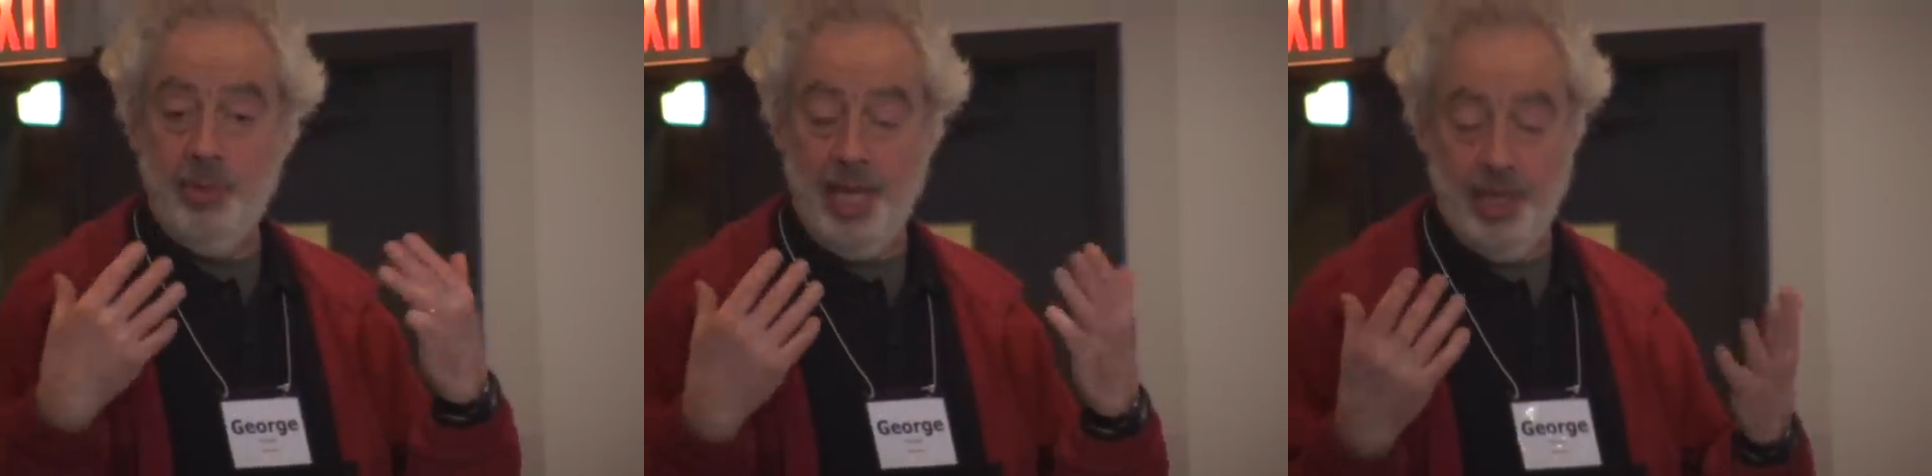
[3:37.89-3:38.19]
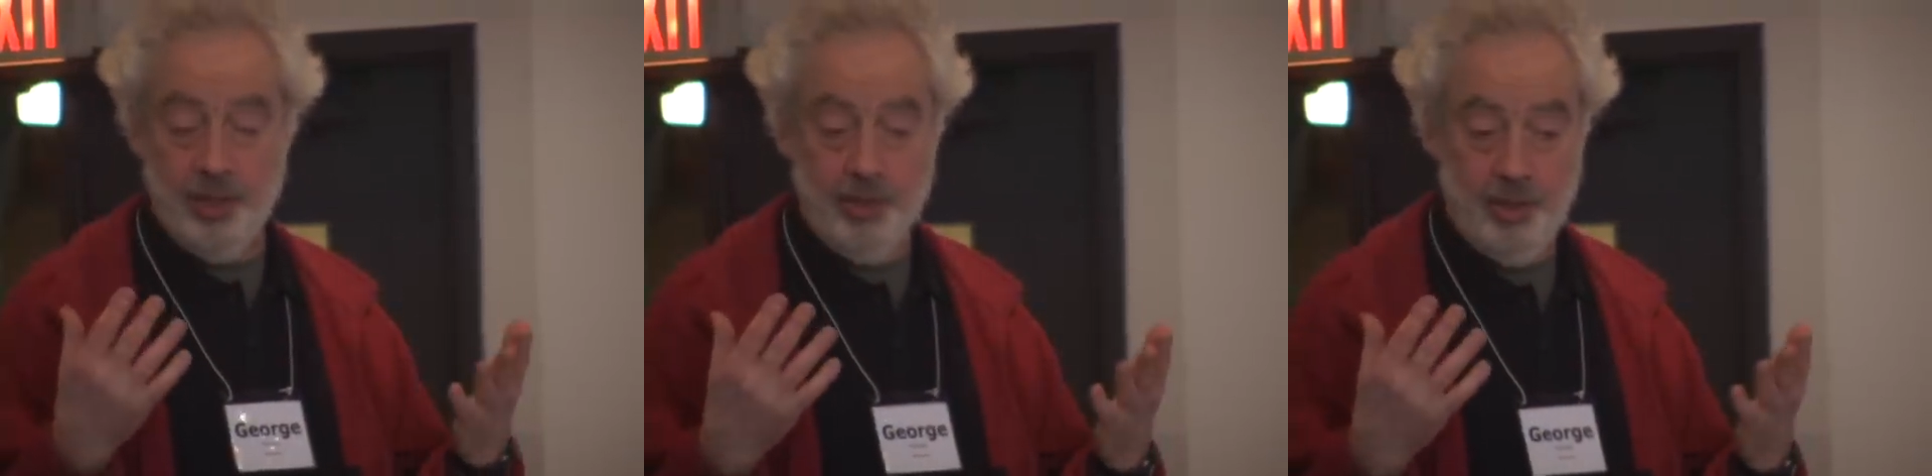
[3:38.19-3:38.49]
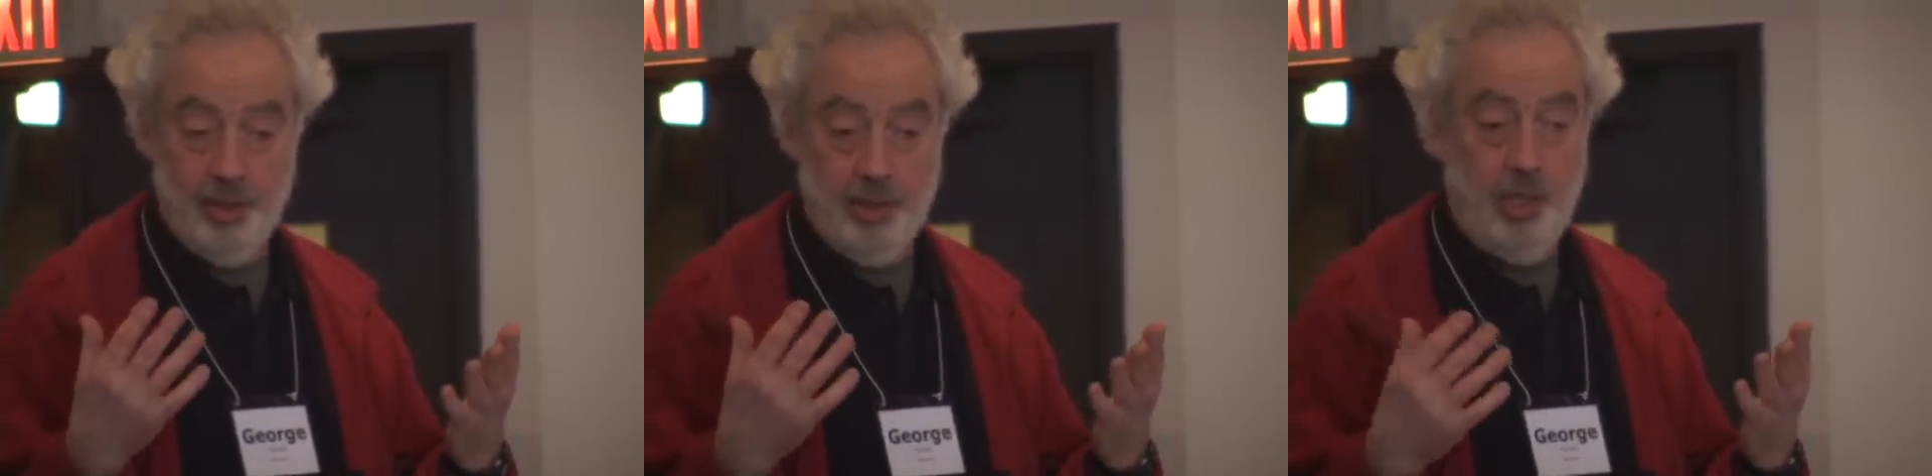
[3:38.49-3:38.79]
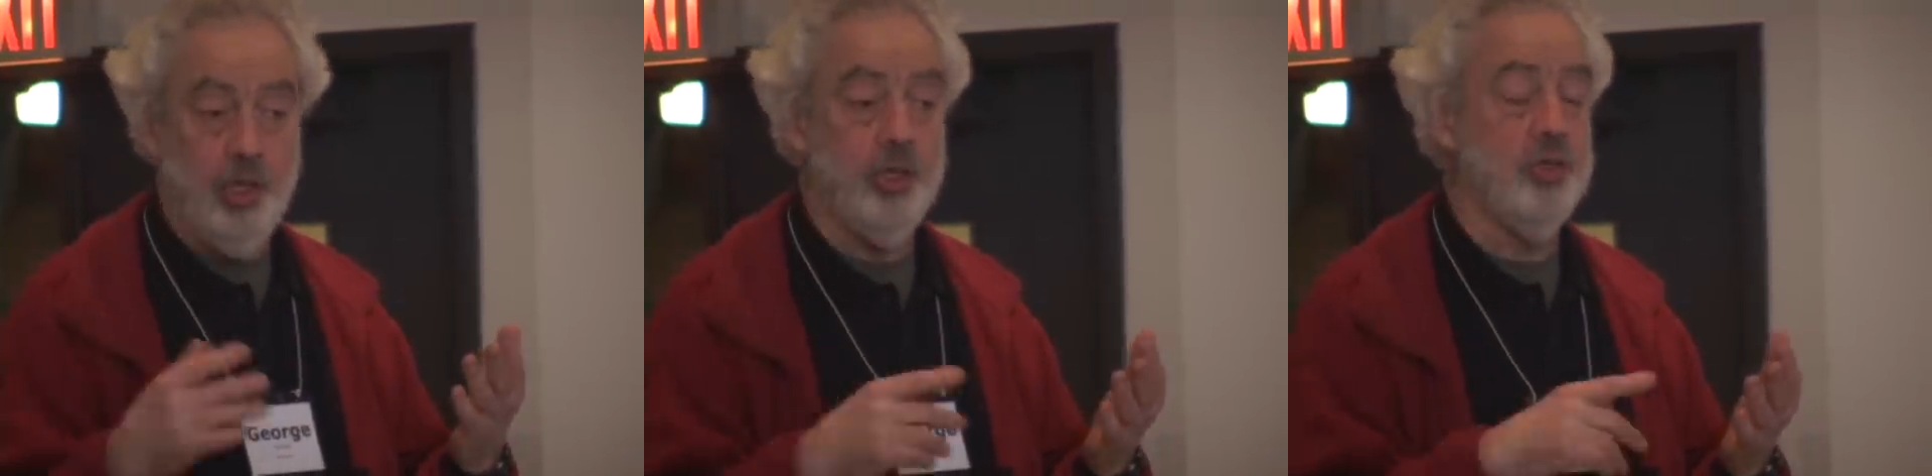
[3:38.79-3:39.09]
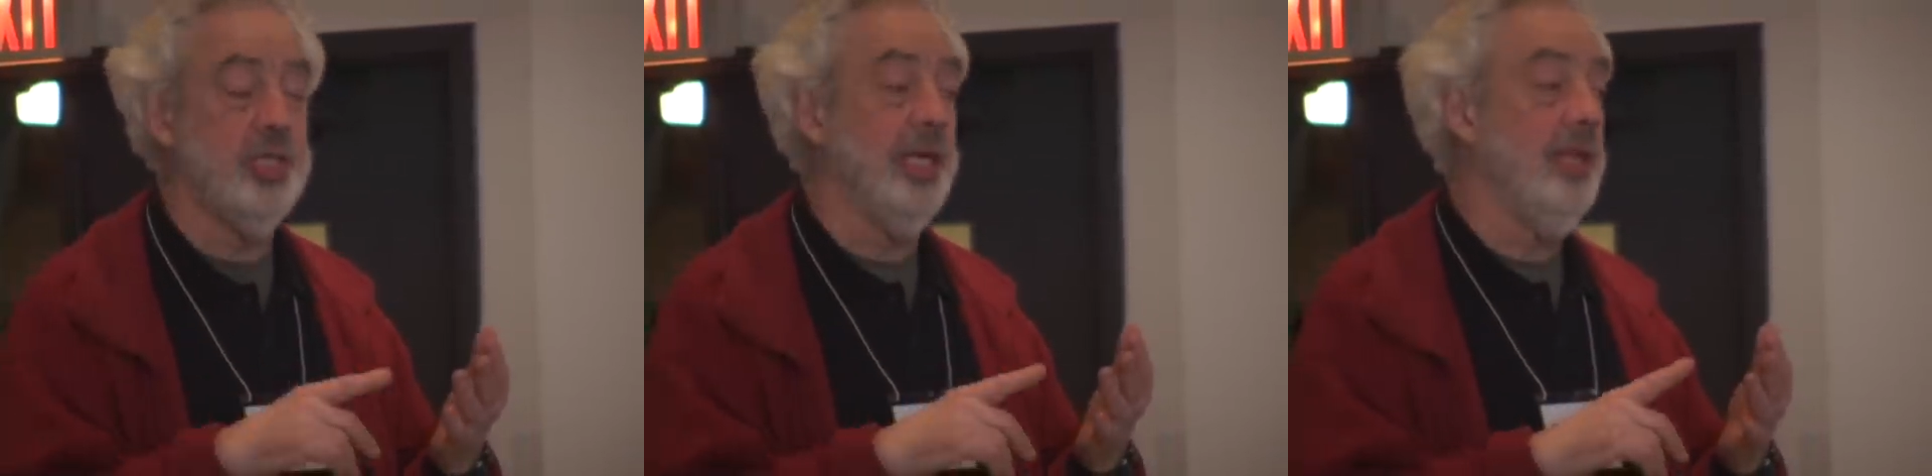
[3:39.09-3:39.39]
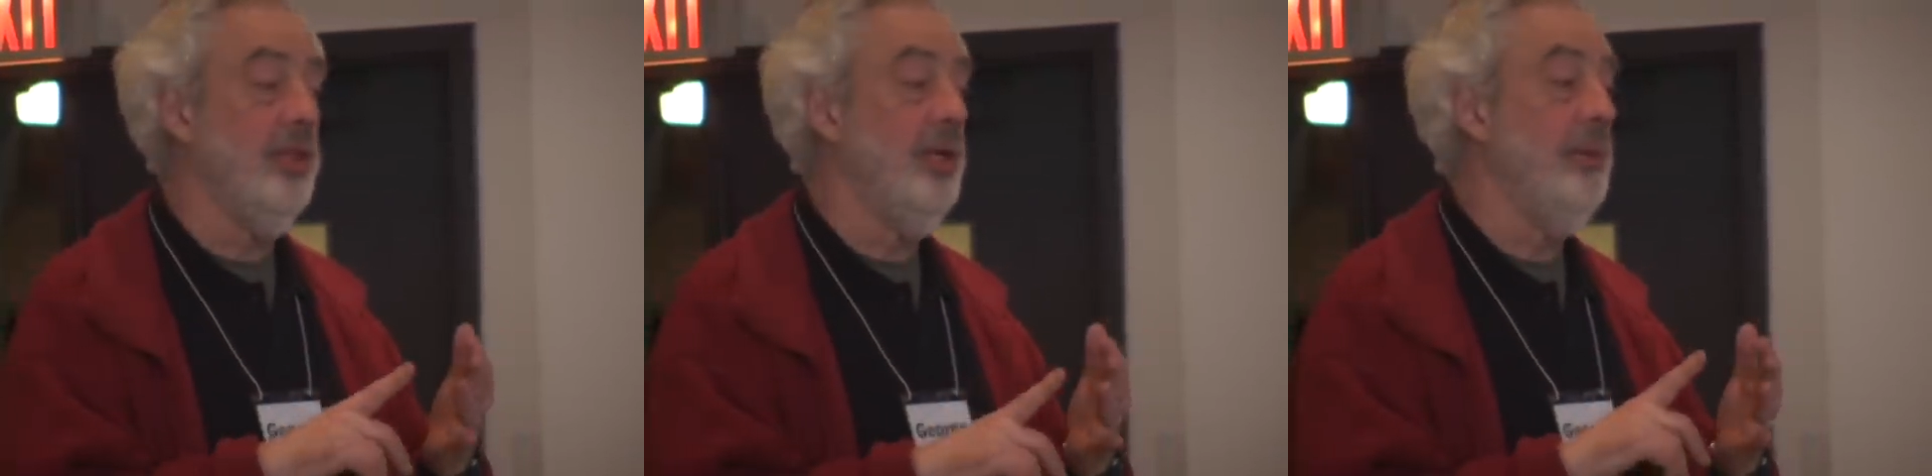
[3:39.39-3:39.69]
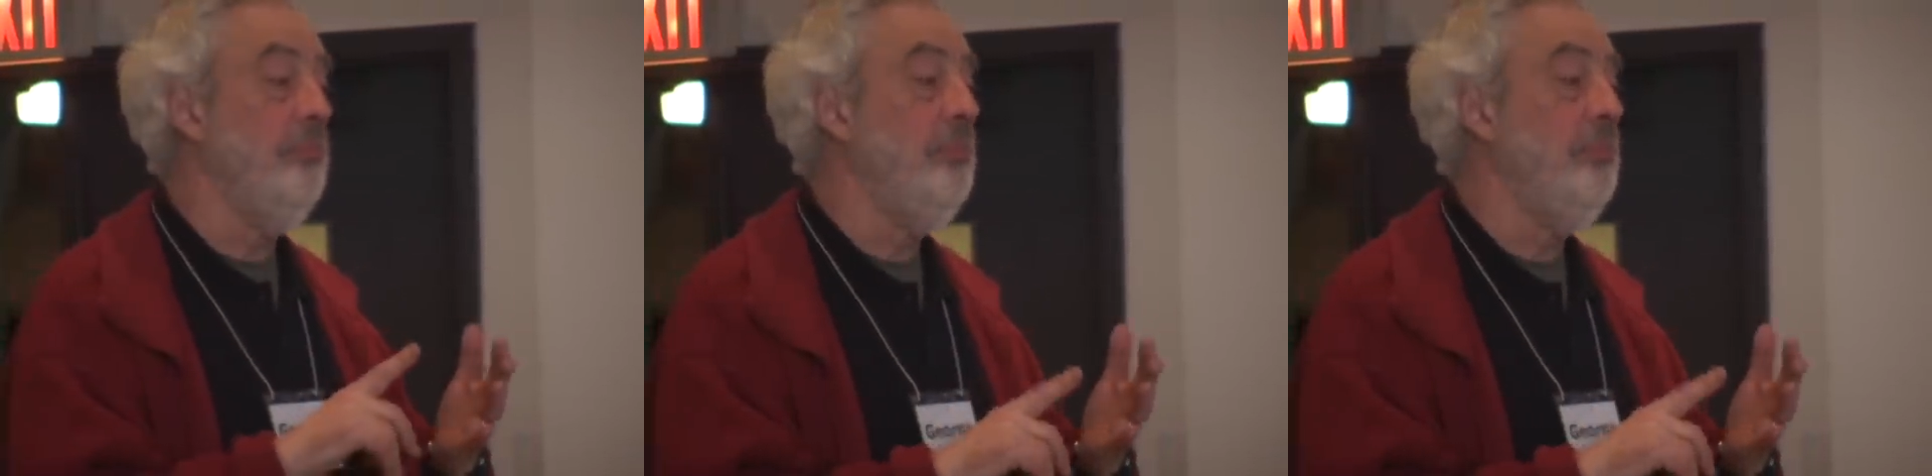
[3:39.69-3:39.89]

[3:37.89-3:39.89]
pattern using the